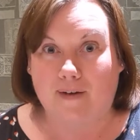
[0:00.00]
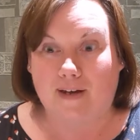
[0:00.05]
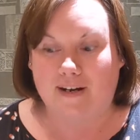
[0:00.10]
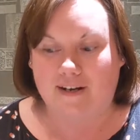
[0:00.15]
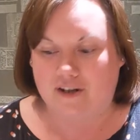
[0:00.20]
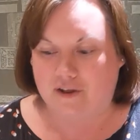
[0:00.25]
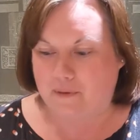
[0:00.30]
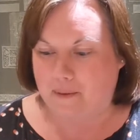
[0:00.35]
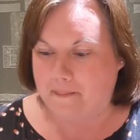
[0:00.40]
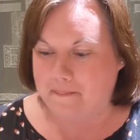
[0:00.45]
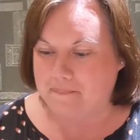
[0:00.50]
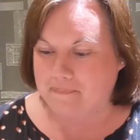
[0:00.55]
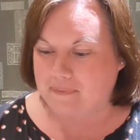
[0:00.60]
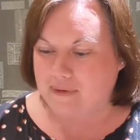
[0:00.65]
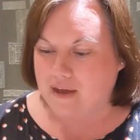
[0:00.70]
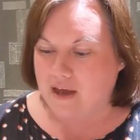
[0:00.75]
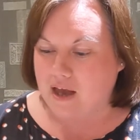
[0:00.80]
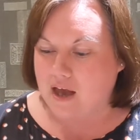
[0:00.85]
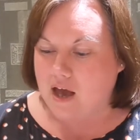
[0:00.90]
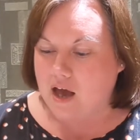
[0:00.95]
Another one.
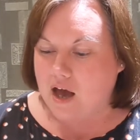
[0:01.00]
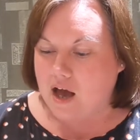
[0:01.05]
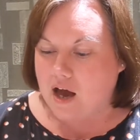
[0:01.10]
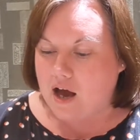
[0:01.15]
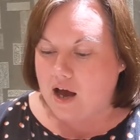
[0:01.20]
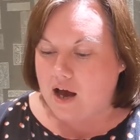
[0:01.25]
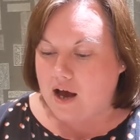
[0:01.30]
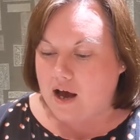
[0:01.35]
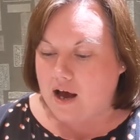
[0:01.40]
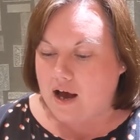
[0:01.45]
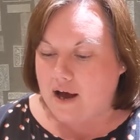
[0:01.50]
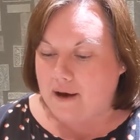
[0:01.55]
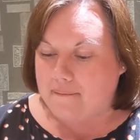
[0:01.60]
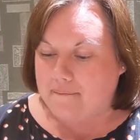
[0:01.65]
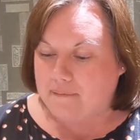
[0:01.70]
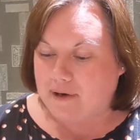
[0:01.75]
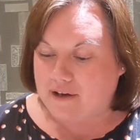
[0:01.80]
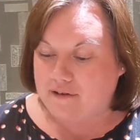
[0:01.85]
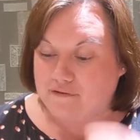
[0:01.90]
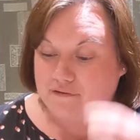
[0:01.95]

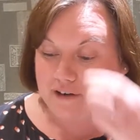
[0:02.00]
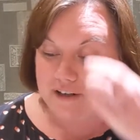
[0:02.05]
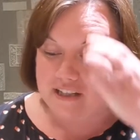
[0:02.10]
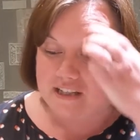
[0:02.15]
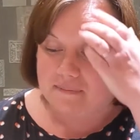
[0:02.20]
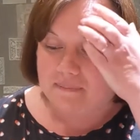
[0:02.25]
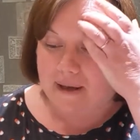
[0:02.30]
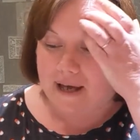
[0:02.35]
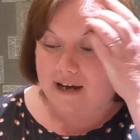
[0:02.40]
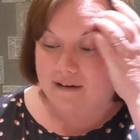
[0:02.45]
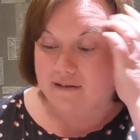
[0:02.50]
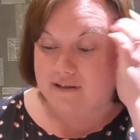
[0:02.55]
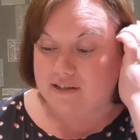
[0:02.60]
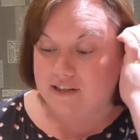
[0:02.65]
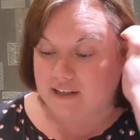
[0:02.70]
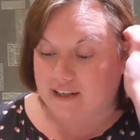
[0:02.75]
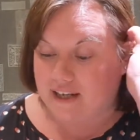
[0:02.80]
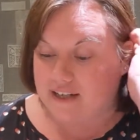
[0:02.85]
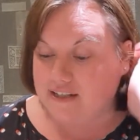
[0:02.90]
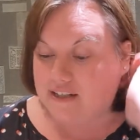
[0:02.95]
My friend's parents
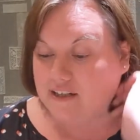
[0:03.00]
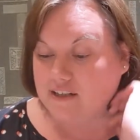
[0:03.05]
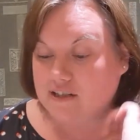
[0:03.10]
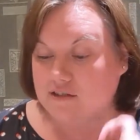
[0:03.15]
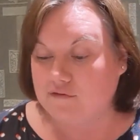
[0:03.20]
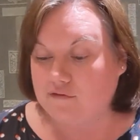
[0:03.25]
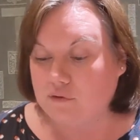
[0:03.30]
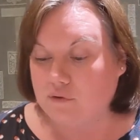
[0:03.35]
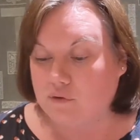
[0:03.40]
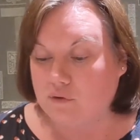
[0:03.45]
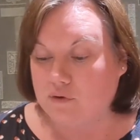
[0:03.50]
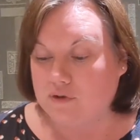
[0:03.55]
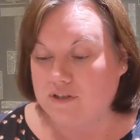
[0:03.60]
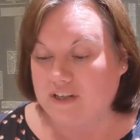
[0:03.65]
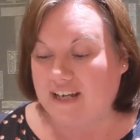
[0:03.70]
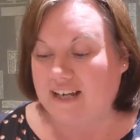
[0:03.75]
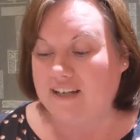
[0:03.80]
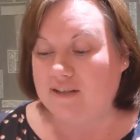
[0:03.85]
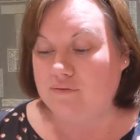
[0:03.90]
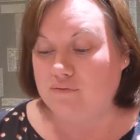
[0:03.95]
are getting a divorce.
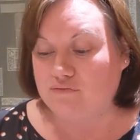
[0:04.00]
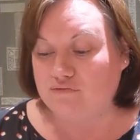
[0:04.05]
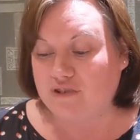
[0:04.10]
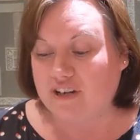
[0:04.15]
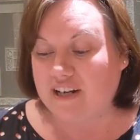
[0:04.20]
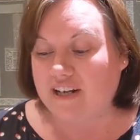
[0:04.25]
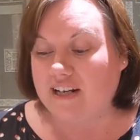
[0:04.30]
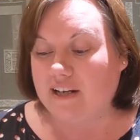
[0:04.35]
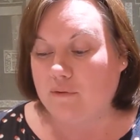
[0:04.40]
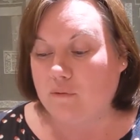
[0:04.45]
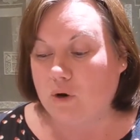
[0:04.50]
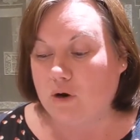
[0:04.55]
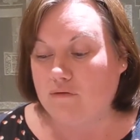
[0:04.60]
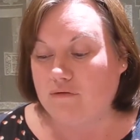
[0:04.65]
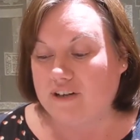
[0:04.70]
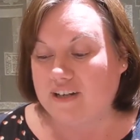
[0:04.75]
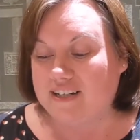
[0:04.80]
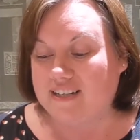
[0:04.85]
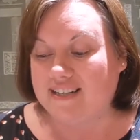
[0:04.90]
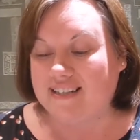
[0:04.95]
He's really
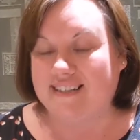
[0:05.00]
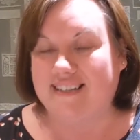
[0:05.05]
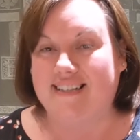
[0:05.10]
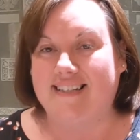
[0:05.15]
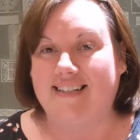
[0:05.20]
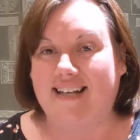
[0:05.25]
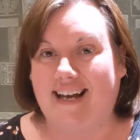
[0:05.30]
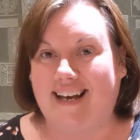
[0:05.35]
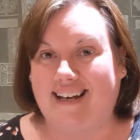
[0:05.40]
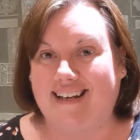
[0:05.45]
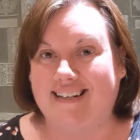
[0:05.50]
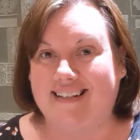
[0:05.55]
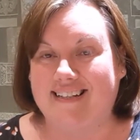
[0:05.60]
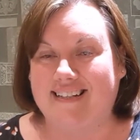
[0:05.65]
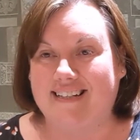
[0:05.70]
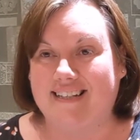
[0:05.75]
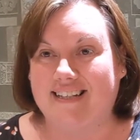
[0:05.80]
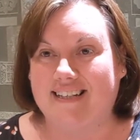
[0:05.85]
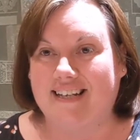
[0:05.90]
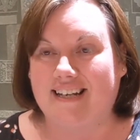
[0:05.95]
worried and sad.
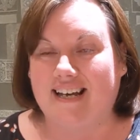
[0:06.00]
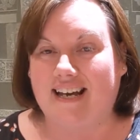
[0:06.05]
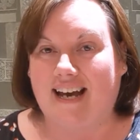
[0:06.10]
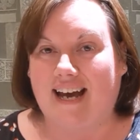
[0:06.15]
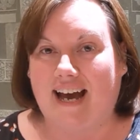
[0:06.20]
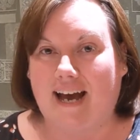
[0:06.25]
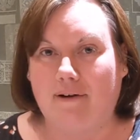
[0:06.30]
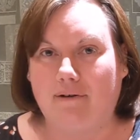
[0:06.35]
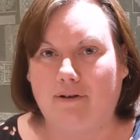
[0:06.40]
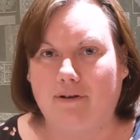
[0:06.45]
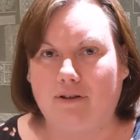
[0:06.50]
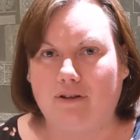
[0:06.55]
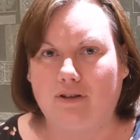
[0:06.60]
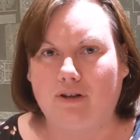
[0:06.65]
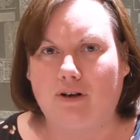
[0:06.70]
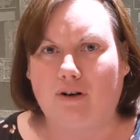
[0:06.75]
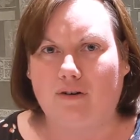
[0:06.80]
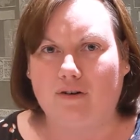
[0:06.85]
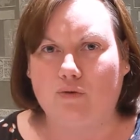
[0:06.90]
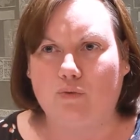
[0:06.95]
How can
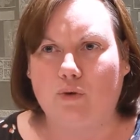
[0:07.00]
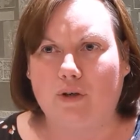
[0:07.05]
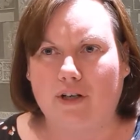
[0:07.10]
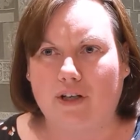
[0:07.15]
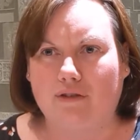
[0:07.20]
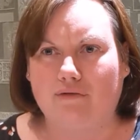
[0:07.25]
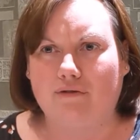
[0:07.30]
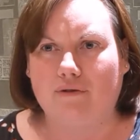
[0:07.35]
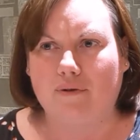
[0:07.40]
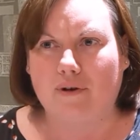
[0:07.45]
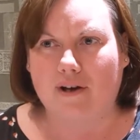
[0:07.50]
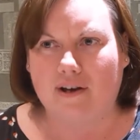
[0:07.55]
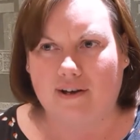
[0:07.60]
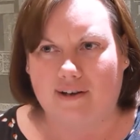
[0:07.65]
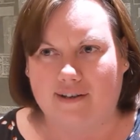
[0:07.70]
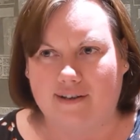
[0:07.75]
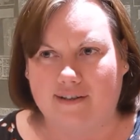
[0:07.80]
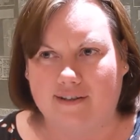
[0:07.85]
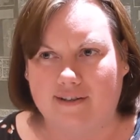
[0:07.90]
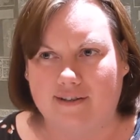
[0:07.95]
God work through
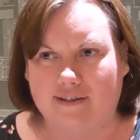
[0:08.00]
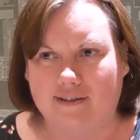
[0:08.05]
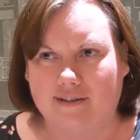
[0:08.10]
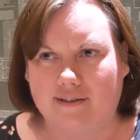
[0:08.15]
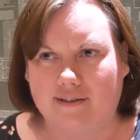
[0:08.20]
us?